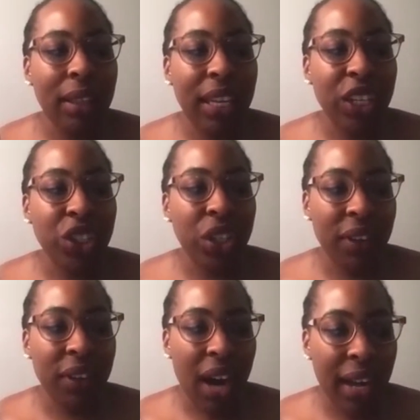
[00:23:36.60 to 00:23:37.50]
they should
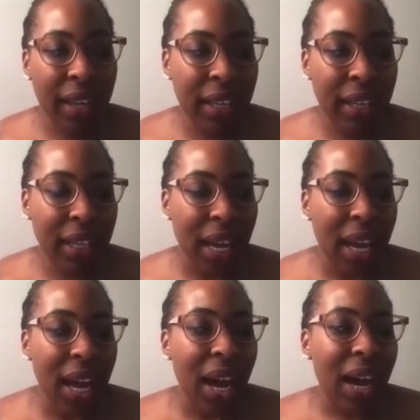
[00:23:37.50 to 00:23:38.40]
have gotten.
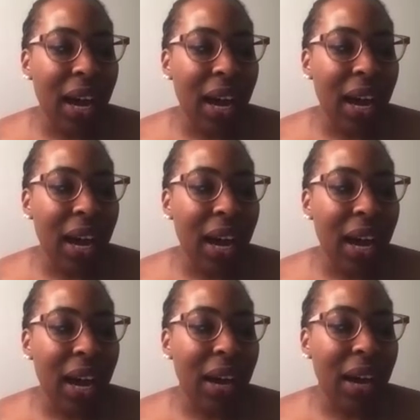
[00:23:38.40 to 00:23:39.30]

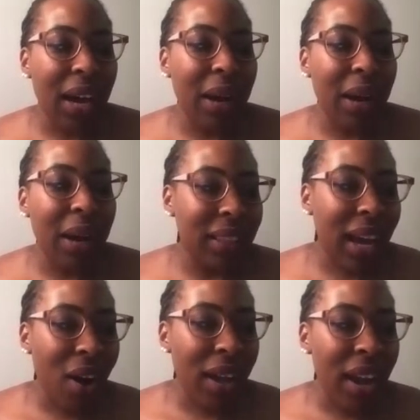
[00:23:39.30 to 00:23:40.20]
I
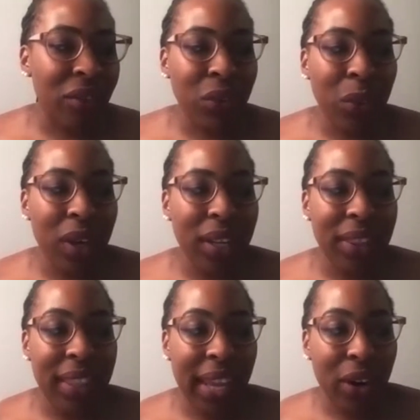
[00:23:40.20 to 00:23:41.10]
think that
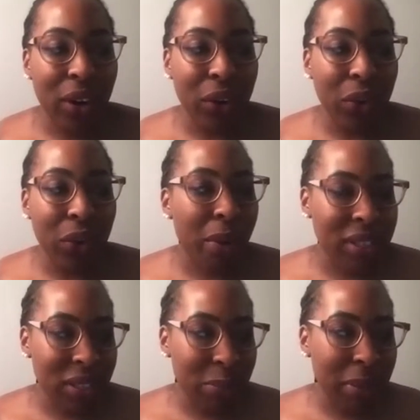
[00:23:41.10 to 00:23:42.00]
everyone there
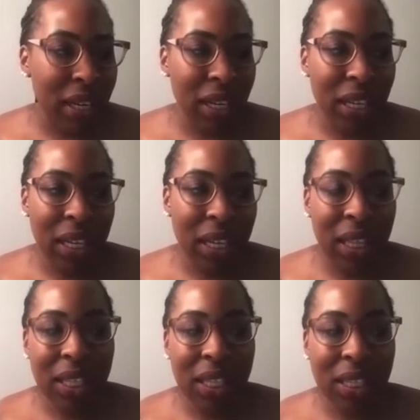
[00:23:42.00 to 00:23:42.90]
who participated
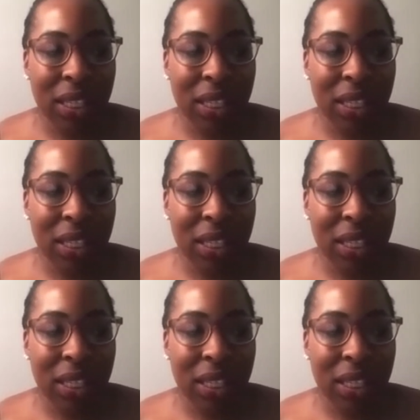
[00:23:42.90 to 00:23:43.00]
in